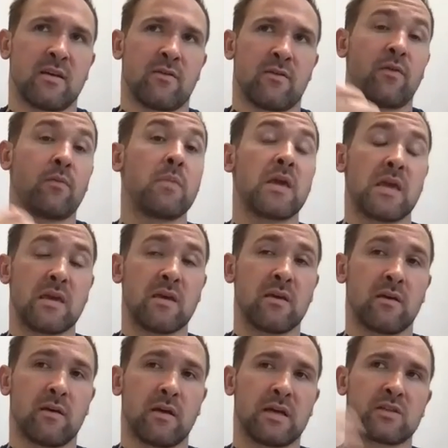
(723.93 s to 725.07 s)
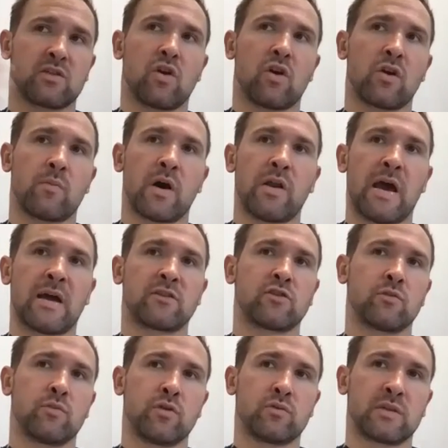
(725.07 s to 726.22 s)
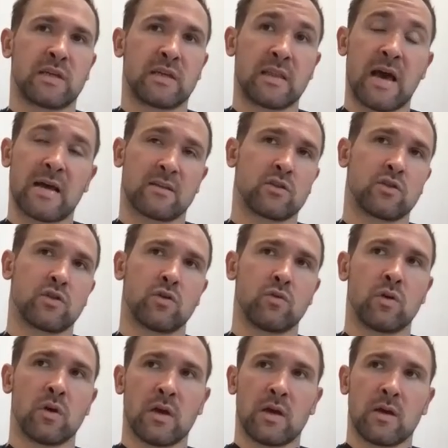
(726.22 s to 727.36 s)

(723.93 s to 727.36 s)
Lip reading: for me, it's not about attributing that to